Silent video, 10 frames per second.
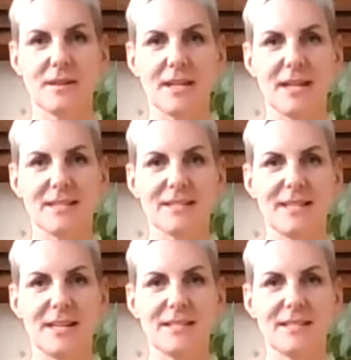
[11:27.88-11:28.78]
That's
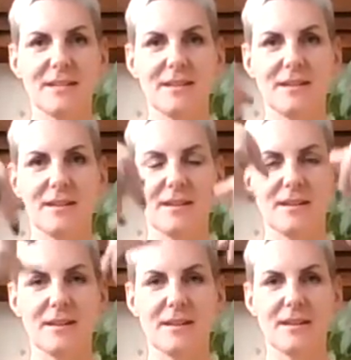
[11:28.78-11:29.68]
it.
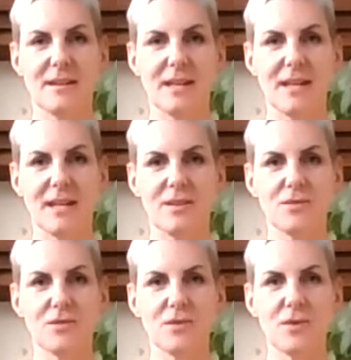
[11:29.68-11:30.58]
Like you're
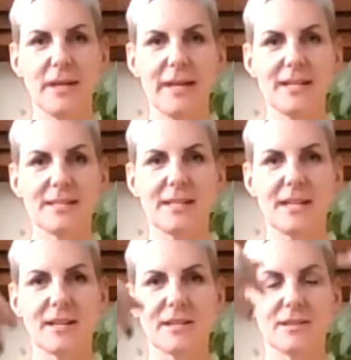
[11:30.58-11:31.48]
drawing a
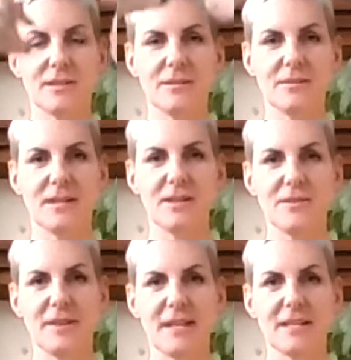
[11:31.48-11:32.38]
circle with your
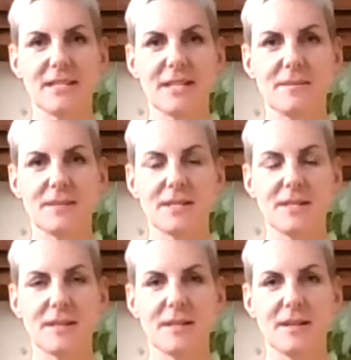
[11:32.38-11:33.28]
fingertips,
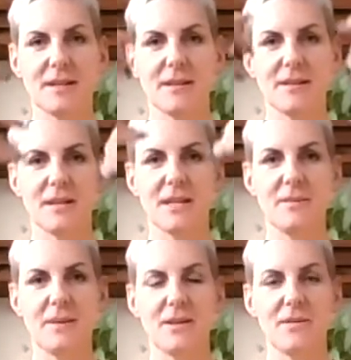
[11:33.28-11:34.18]

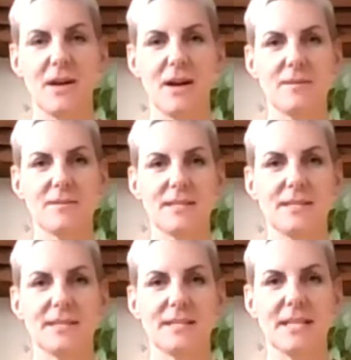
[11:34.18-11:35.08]
keeping your arms
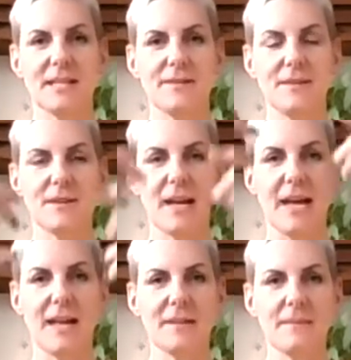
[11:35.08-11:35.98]
still if you
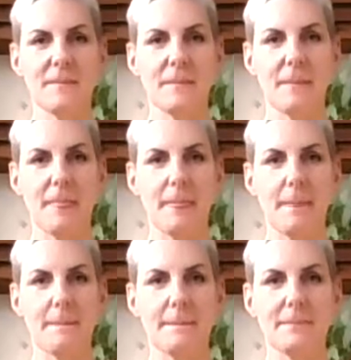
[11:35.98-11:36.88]
can.
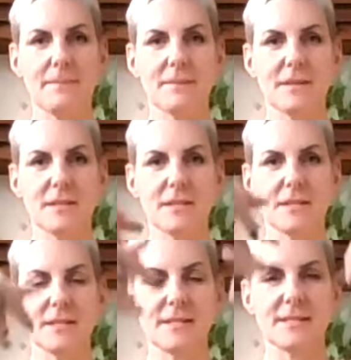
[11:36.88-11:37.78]

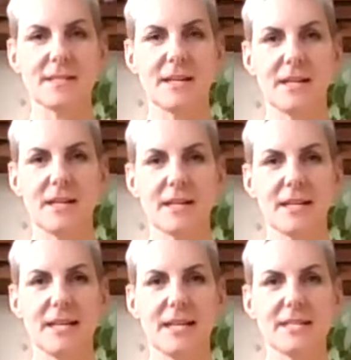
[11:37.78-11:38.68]
Just
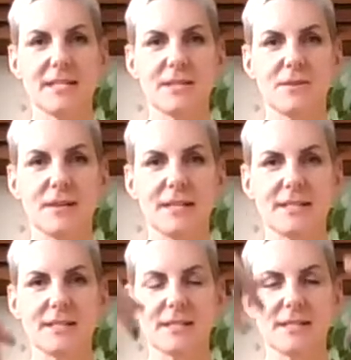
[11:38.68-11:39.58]
circling into your
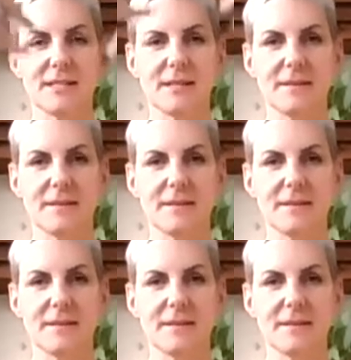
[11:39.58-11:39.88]
wrists.